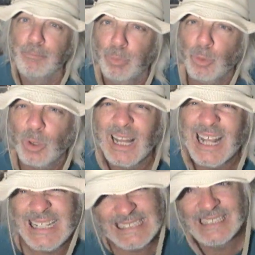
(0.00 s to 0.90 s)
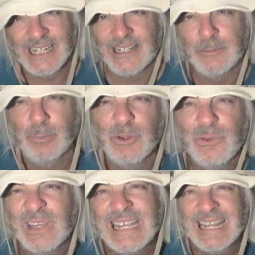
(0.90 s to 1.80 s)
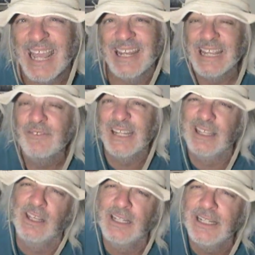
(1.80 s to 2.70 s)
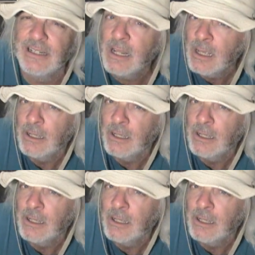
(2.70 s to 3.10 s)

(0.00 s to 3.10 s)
brutalizing and abusing and even killing